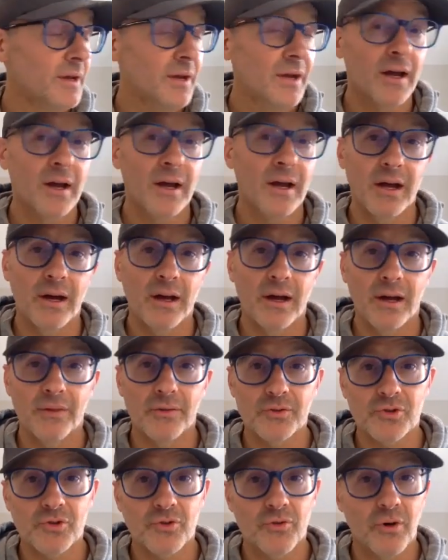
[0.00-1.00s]

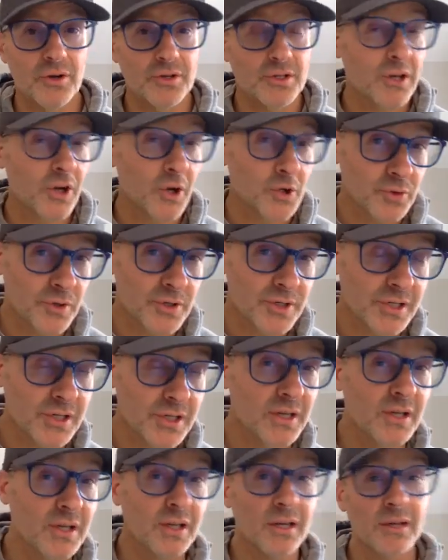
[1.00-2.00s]
There's cross country
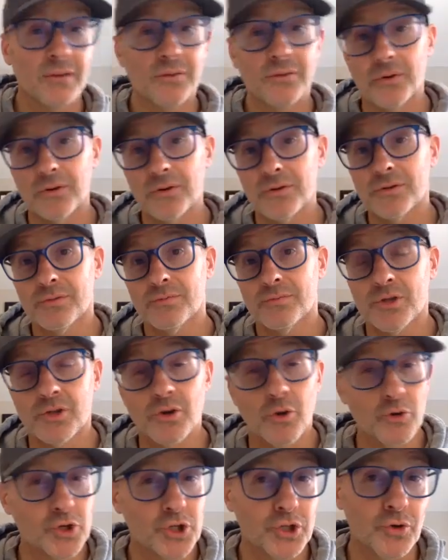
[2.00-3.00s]
skiing. There's
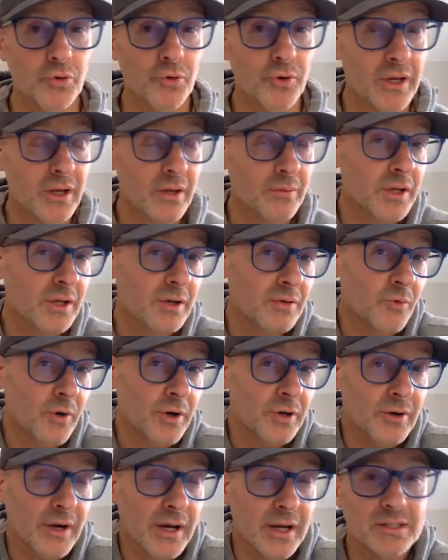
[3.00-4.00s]
snowshoeing. I mean,
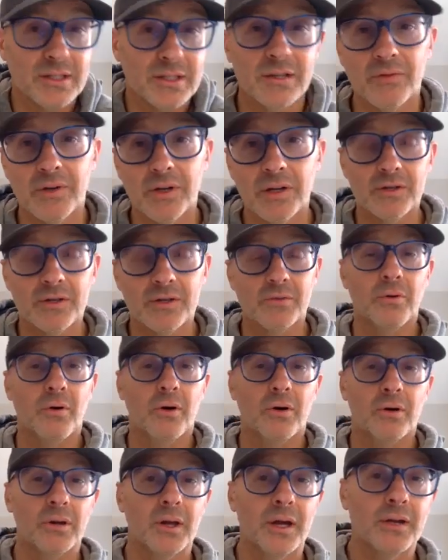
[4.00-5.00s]
winter activity is a
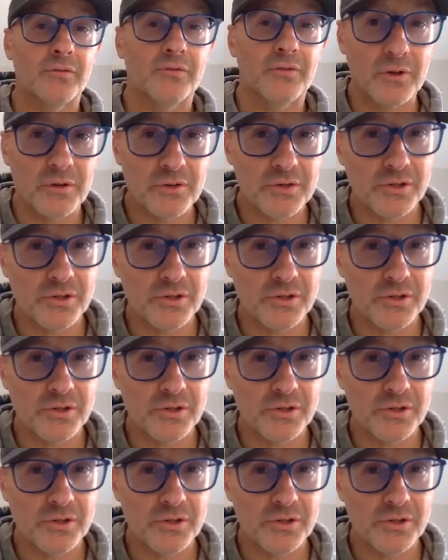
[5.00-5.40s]
part of life here.